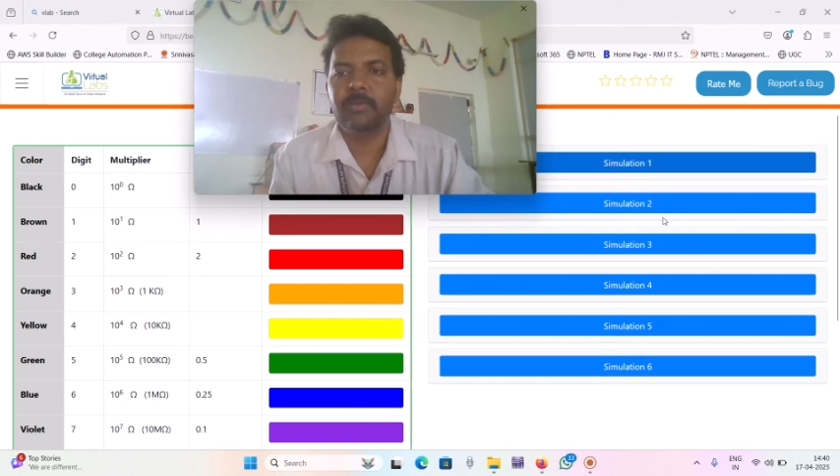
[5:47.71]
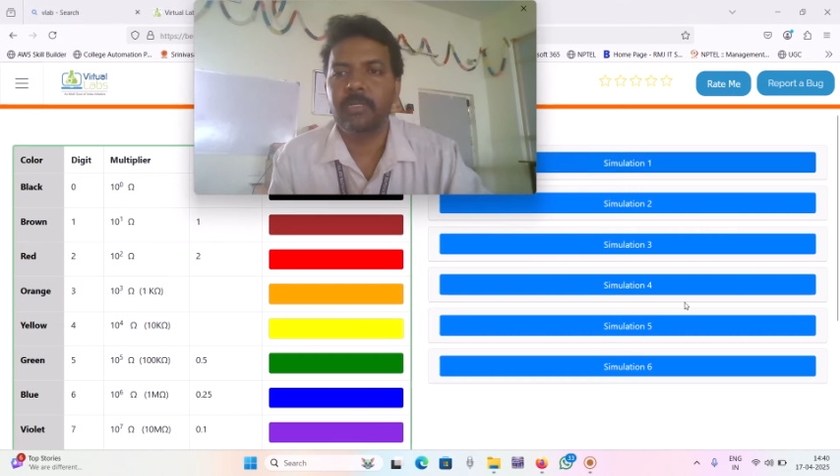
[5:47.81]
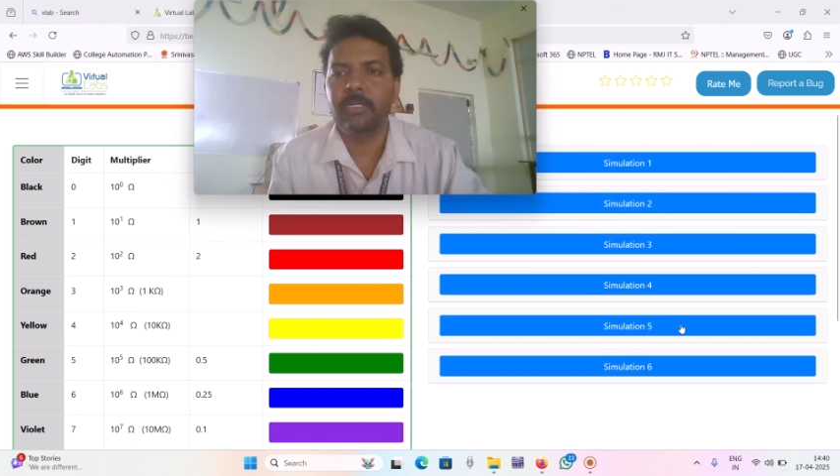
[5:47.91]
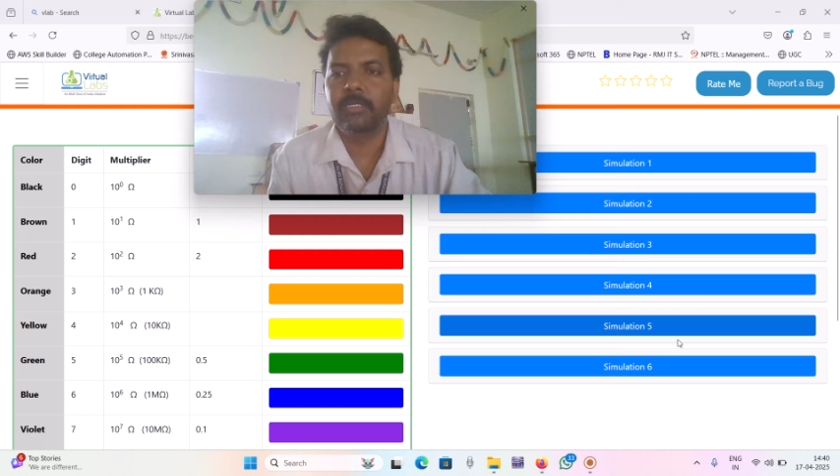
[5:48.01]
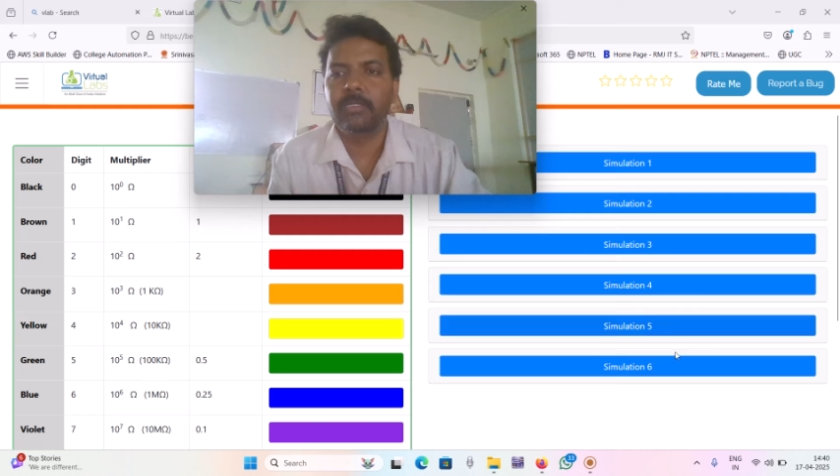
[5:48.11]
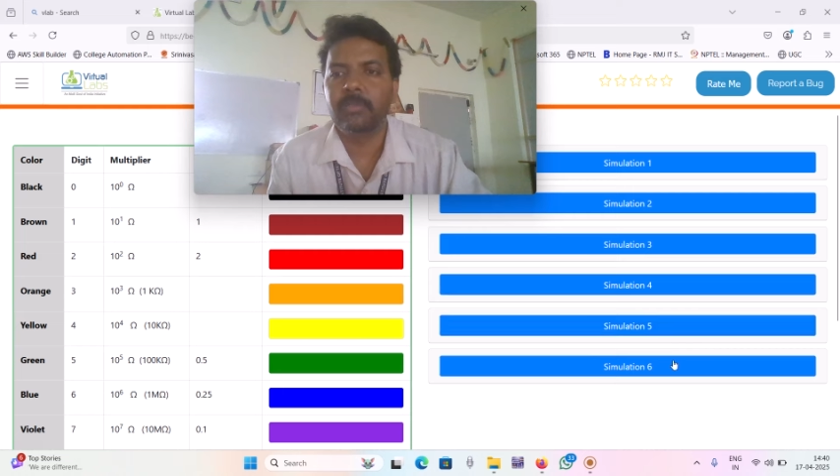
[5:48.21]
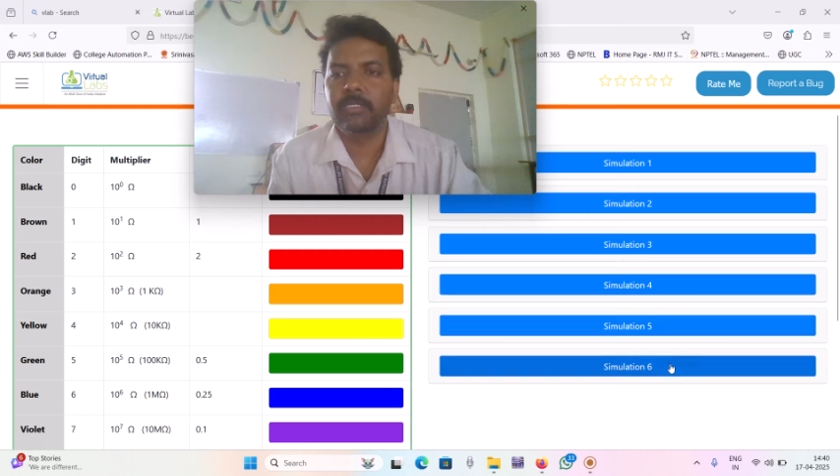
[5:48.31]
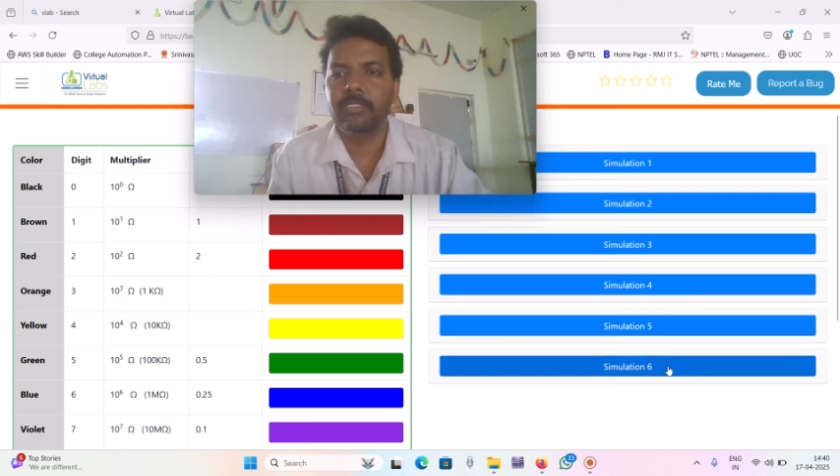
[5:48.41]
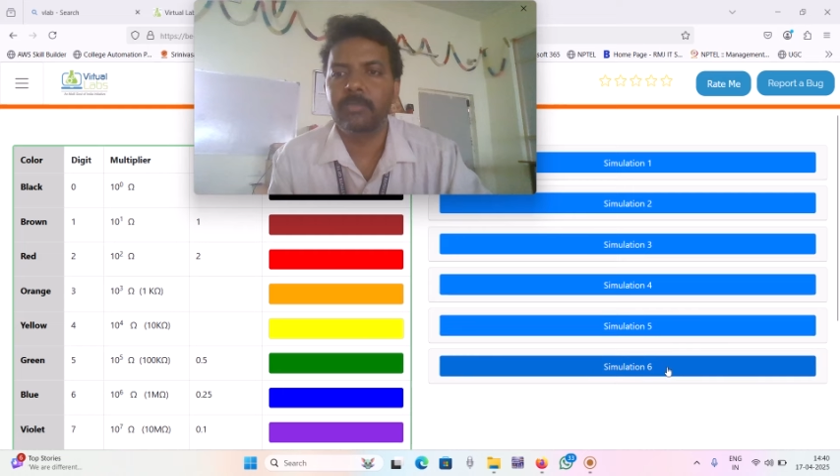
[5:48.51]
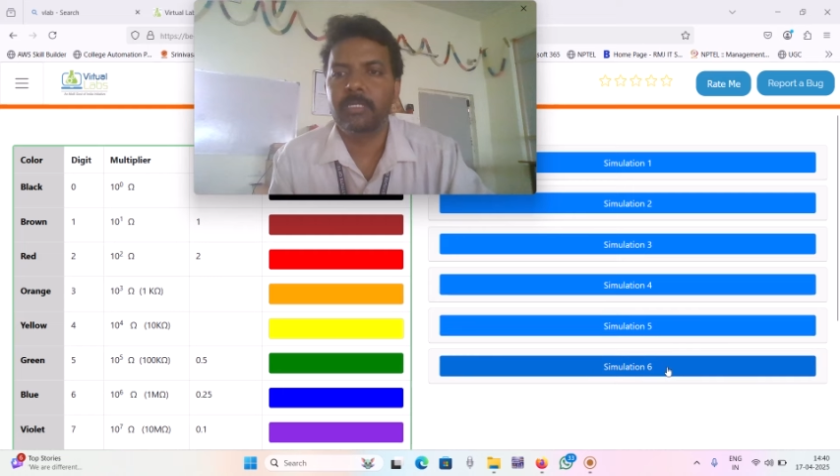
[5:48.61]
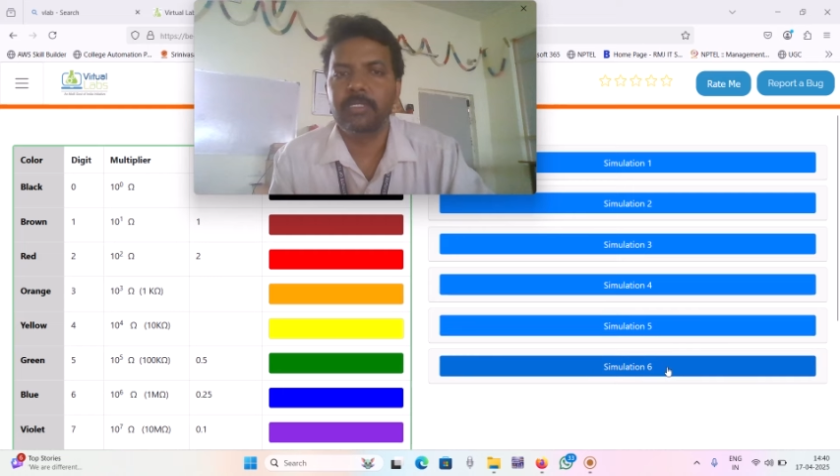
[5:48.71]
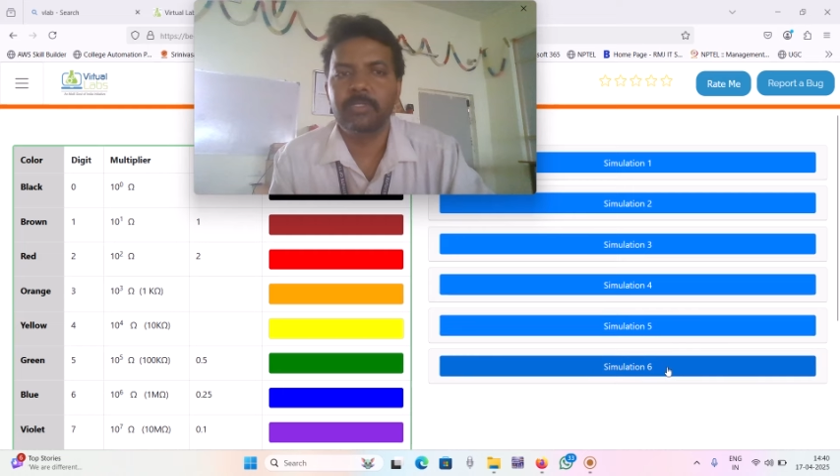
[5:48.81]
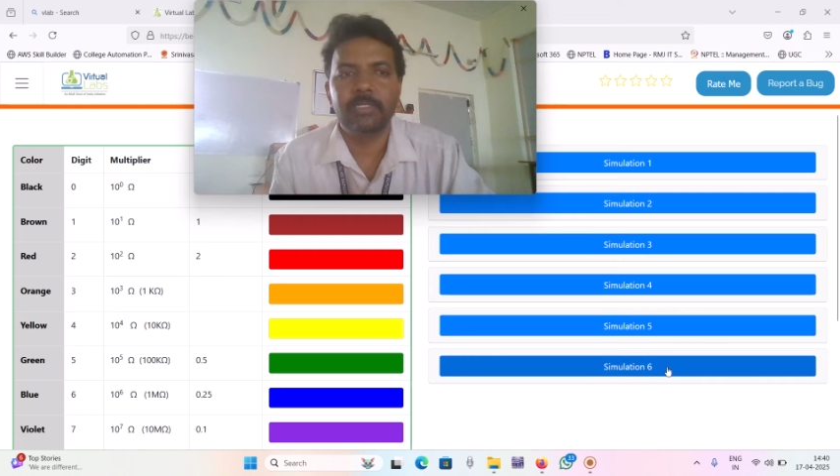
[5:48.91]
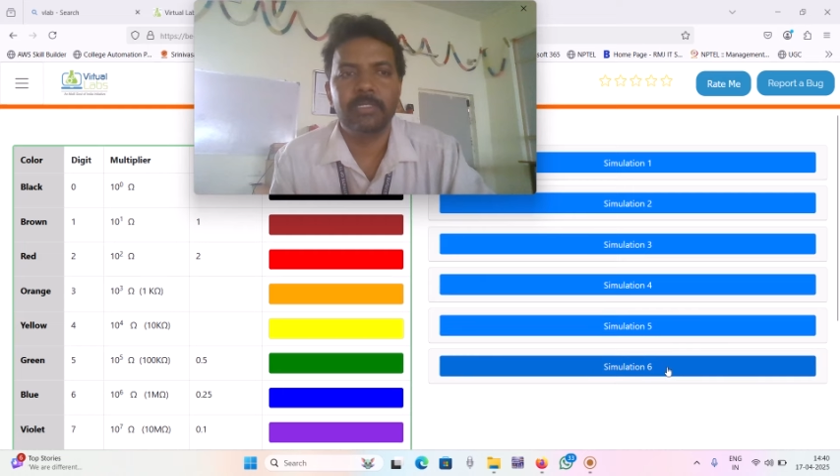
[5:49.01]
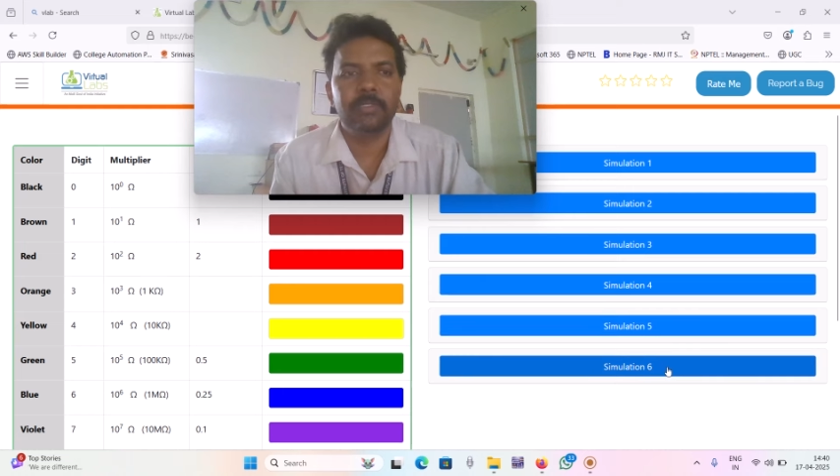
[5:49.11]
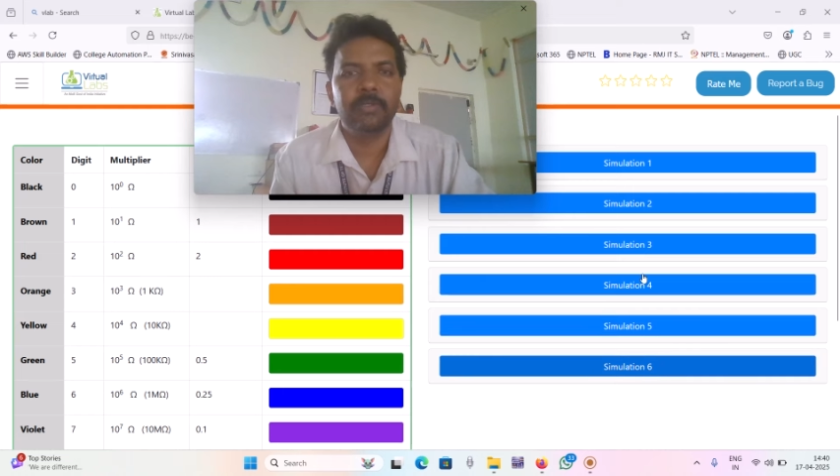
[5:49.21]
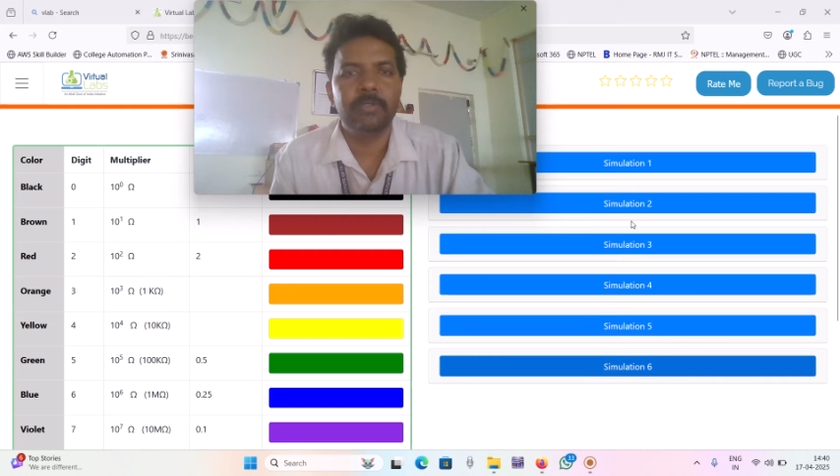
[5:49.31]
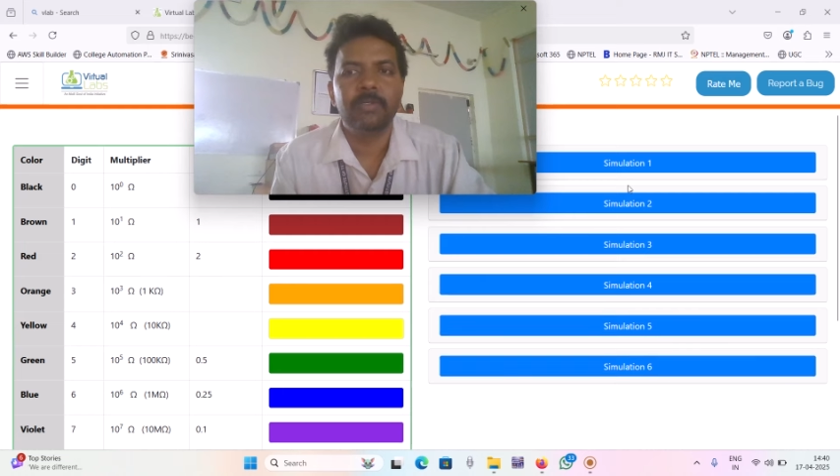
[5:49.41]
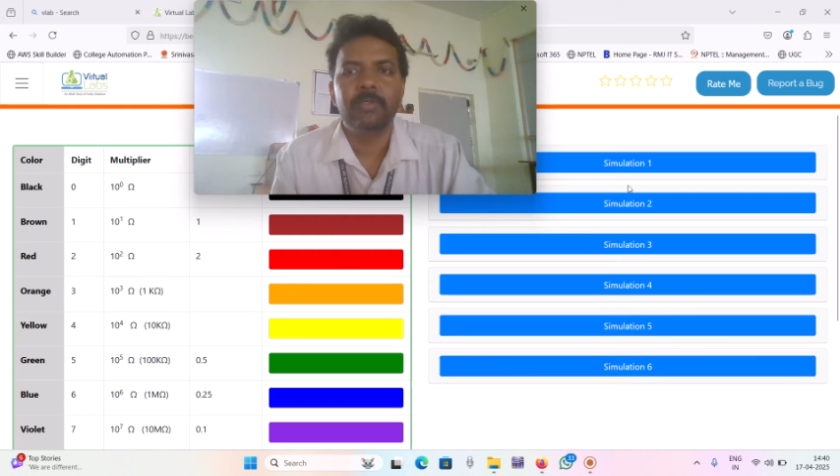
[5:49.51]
1 and to the simulation 6.